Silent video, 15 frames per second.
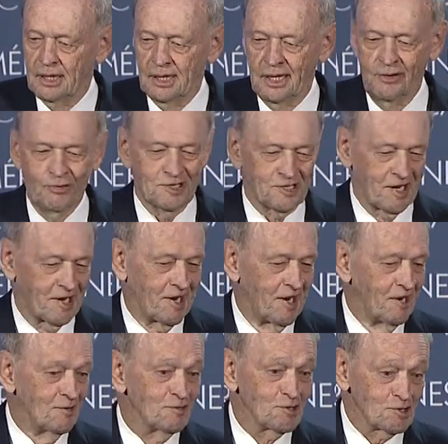He was a
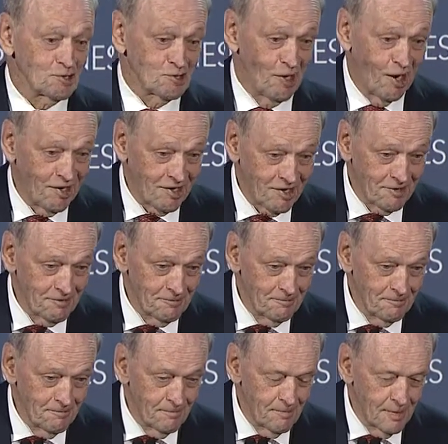kind of a shock,
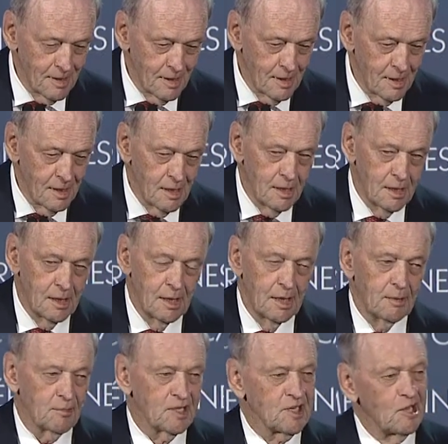
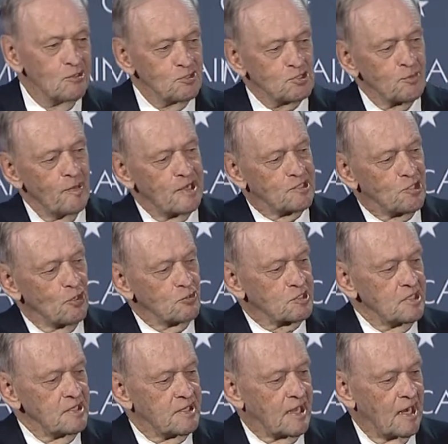because I used to make
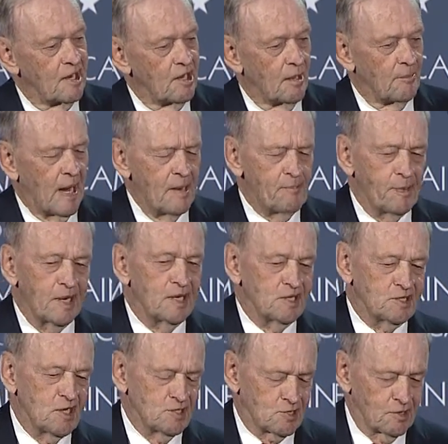jokes in Canada. My
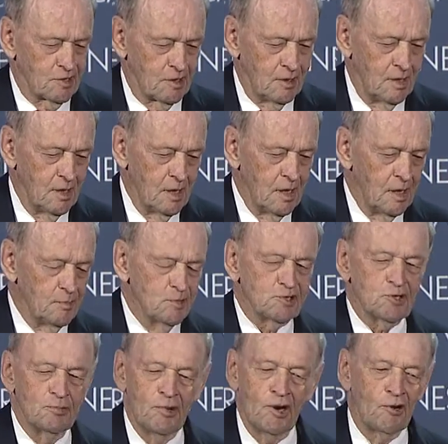predecessor,
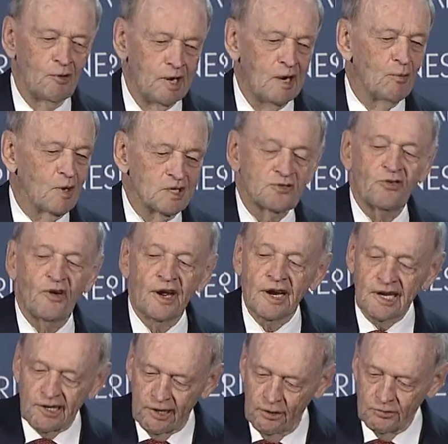Mr. Maroney, was
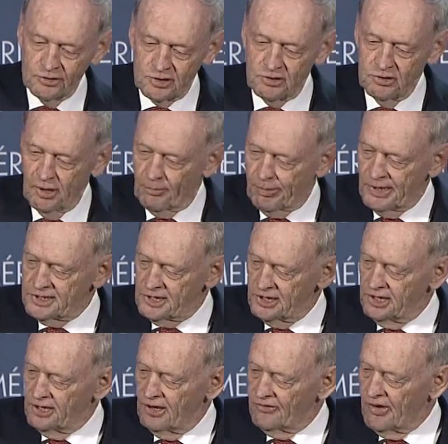very close to the
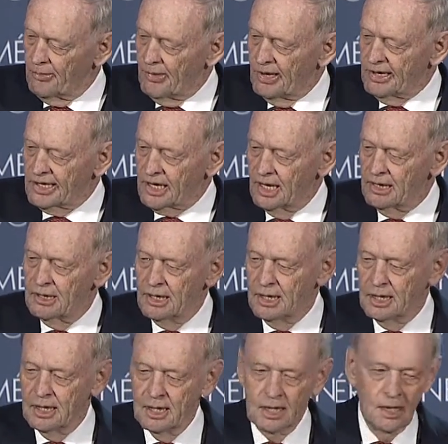President of America.
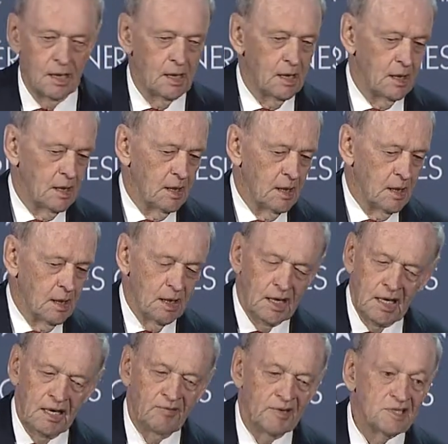
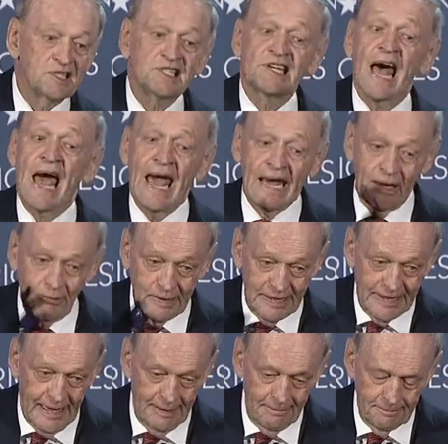He even sang
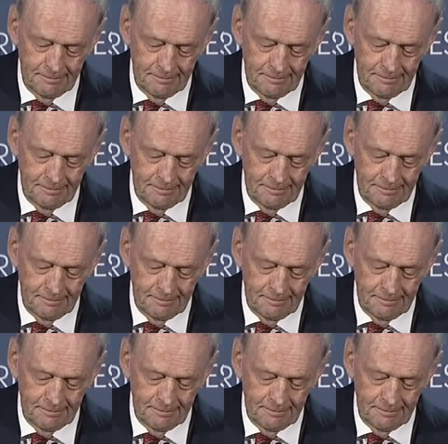with them.